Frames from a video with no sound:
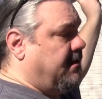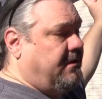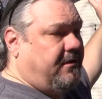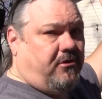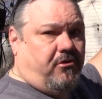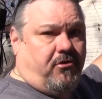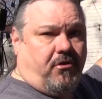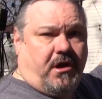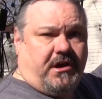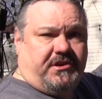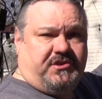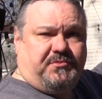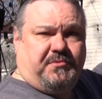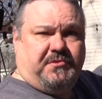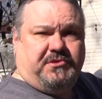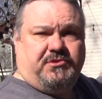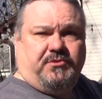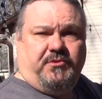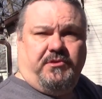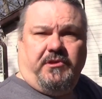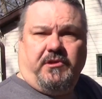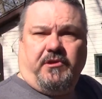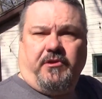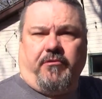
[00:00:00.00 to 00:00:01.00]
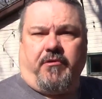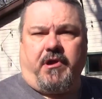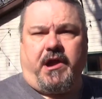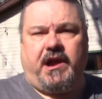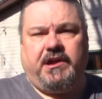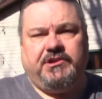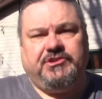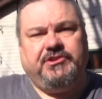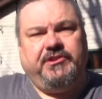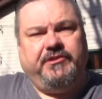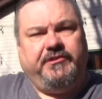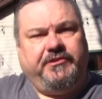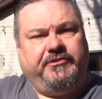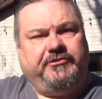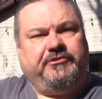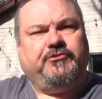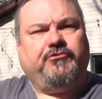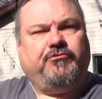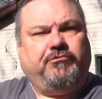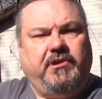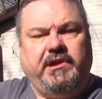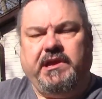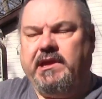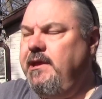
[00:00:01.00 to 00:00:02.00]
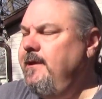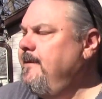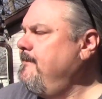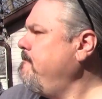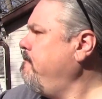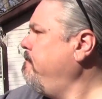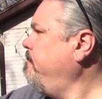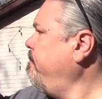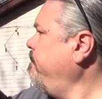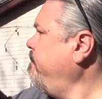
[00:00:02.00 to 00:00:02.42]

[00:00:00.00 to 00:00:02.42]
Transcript: across between the garage and this tree.